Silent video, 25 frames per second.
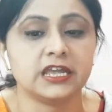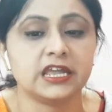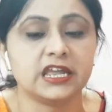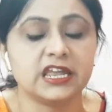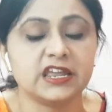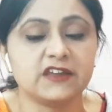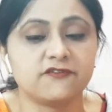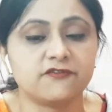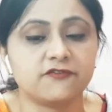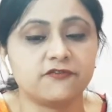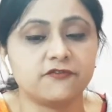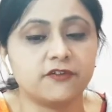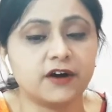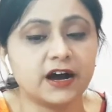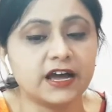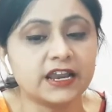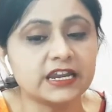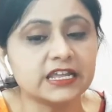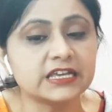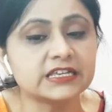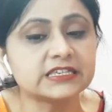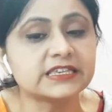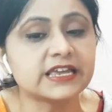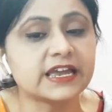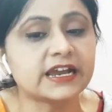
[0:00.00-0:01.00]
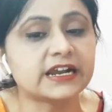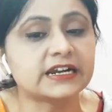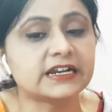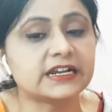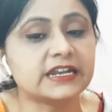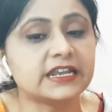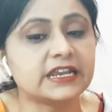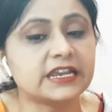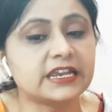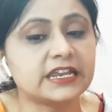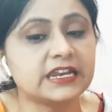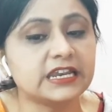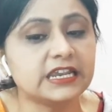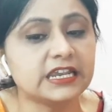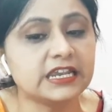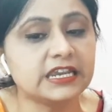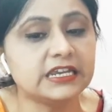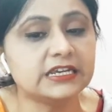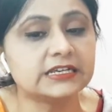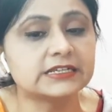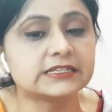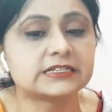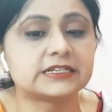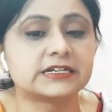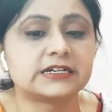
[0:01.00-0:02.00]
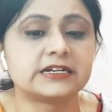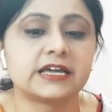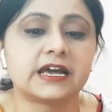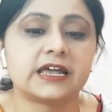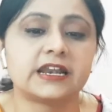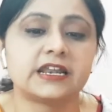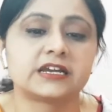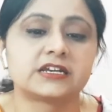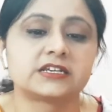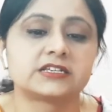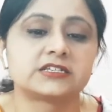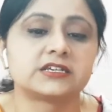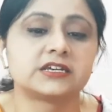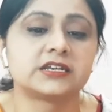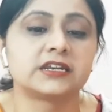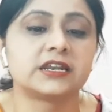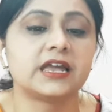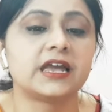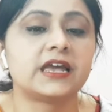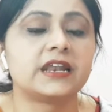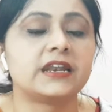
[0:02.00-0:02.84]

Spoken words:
If one is acting in east direction,